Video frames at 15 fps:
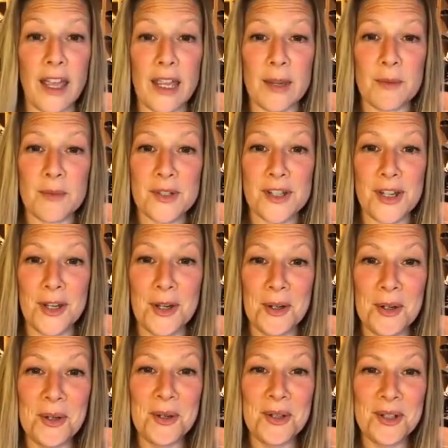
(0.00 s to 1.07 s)
him
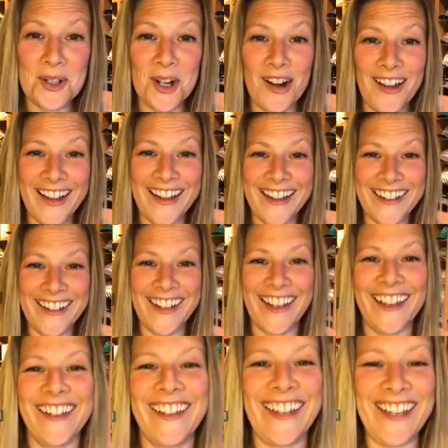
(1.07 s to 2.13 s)
to try and
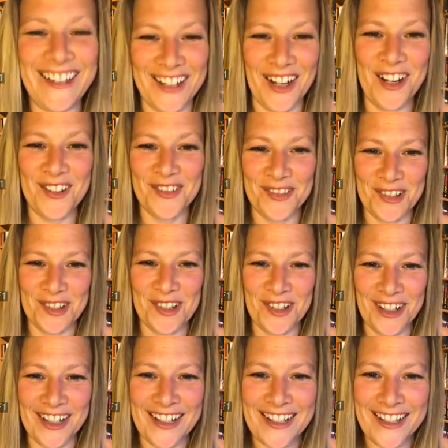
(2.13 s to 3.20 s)
get Guido
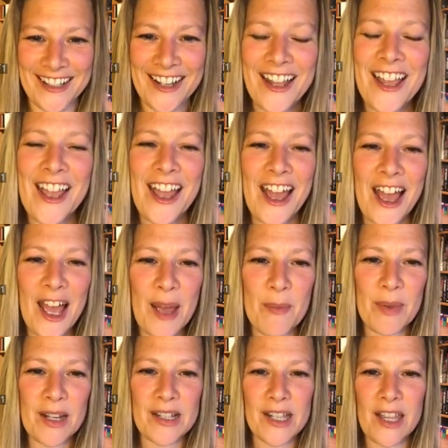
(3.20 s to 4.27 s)
for us.
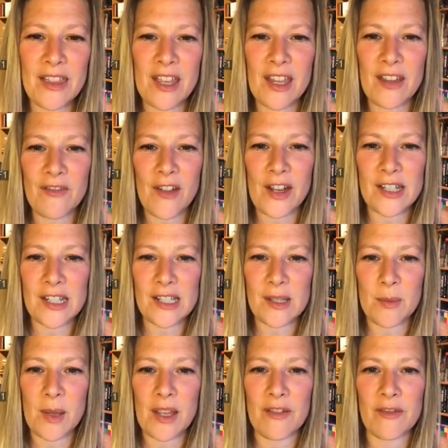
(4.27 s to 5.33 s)
Because I think if I
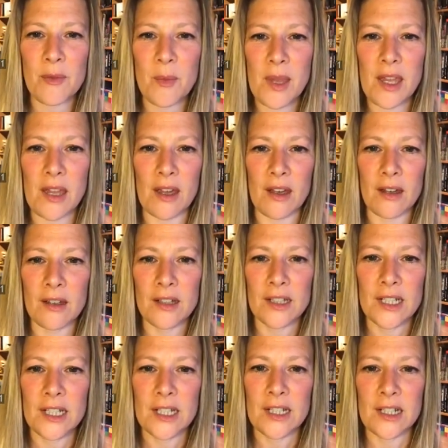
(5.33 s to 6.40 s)
disappear from here,
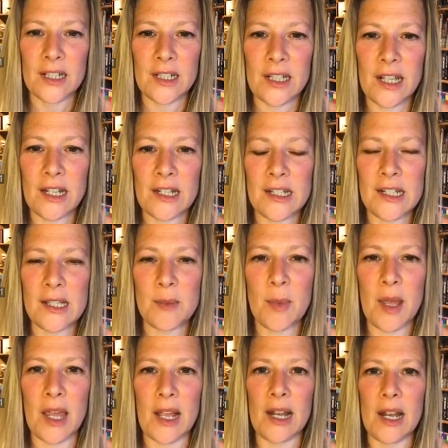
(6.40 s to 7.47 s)
I'm going to
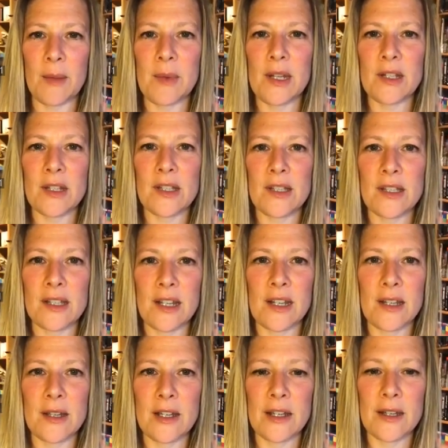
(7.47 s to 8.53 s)
disappear. Let me just
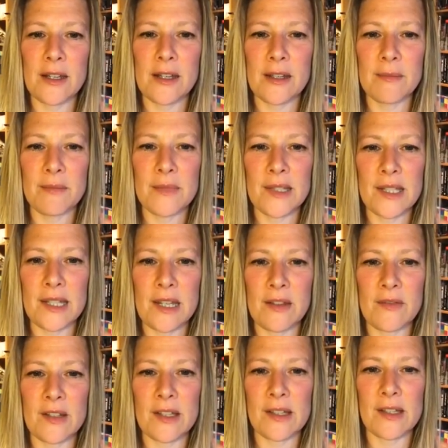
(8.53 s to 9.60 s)
see
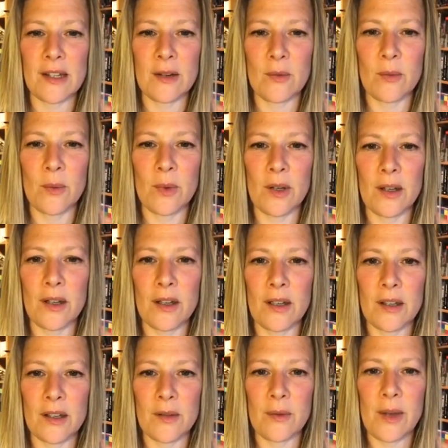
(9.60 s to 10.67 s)
if this is going to
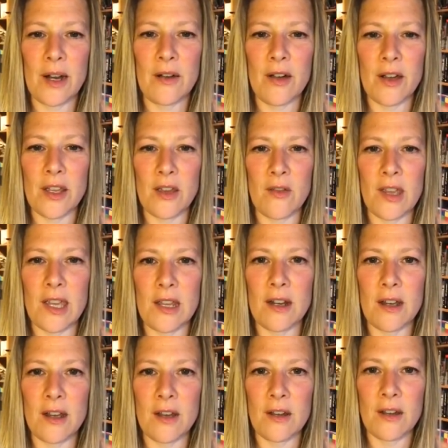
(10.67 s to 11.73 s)
work. Where are you,
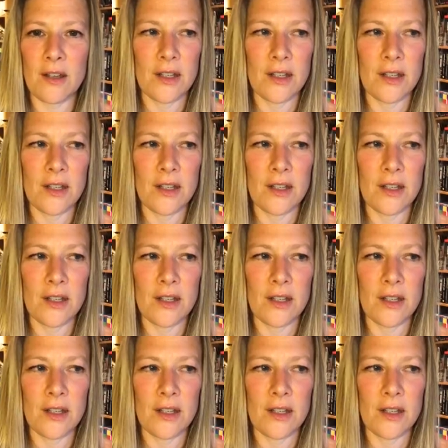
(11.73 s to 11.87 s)
Guido?